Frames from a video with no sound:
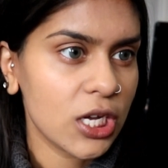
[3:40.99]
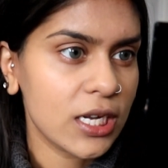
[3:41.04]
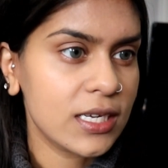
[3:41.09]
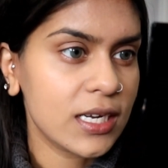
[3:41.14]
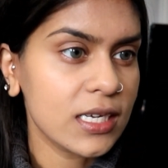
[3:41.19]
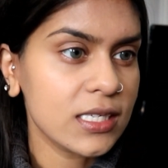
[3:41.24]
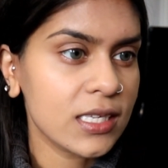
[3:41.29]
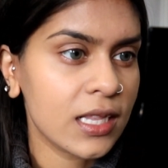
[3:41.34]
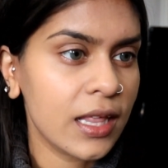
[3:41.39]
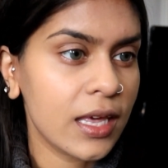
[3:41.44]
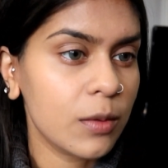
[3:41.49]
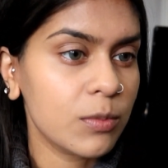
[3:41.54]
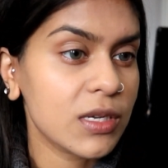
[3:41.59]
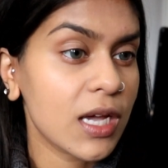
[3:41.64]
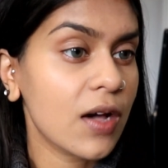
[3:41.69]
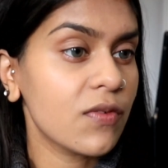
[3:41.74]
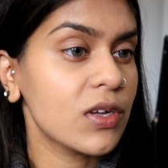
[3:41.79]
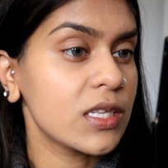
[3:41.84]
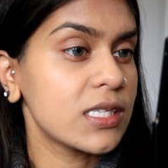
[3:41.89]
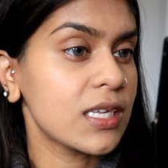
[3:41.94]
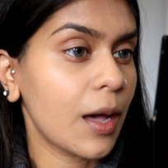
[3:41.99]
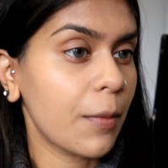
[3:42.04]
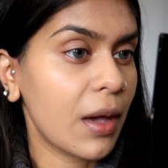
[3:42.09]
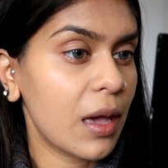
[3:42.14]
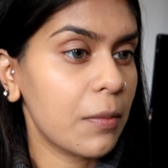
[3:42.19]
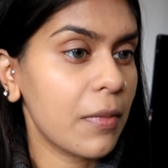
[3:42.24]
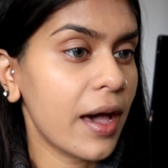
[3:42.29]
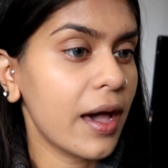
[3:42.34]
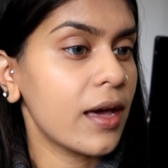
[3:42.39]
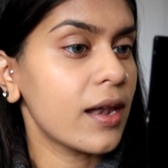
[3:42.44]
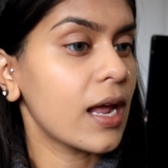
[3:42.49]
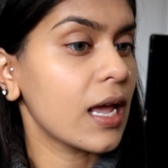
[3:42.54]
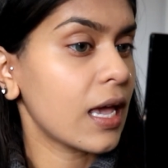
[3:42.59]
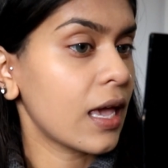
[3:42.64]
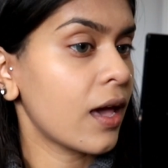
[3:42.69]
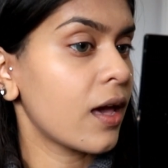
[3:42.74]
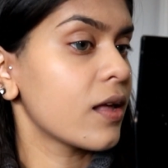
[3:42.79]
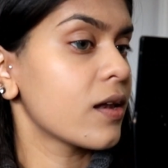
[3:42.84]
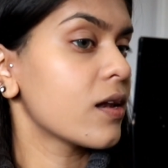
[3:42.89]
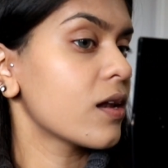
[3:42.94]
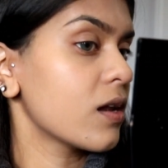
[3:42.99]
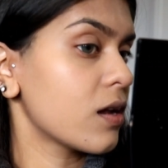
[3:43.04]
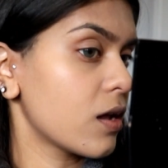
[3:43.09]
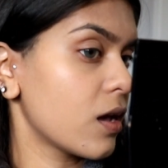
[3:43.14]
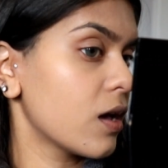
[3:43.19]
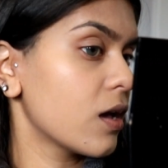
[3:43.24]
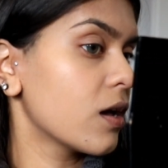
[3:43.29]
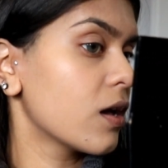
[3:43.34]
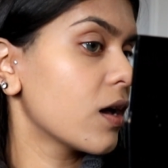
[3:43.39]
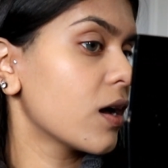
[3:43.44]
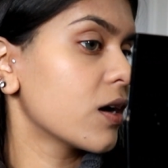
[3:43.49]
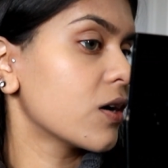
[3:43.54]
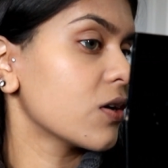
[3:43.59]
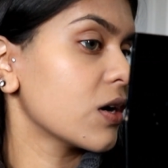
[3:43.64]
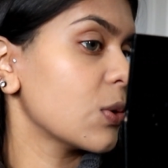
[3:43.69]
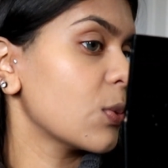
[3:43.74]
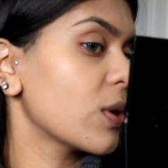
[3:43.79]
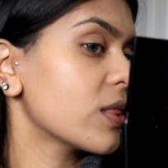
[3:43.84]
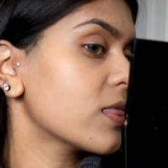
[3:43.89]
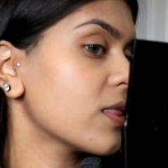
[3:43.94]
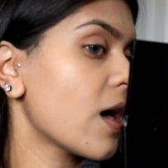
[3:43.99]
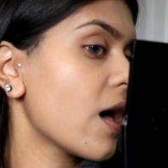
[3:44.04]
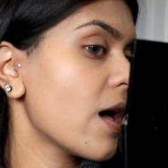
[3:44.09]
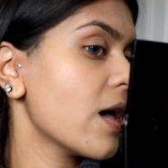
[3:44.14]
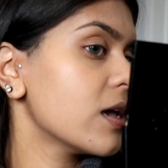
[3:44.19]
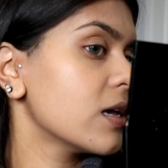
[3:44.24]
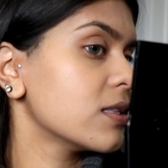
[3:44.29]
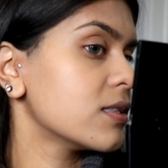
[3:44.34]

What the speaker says: It does claim to have a demi-matte, and I can agree with that.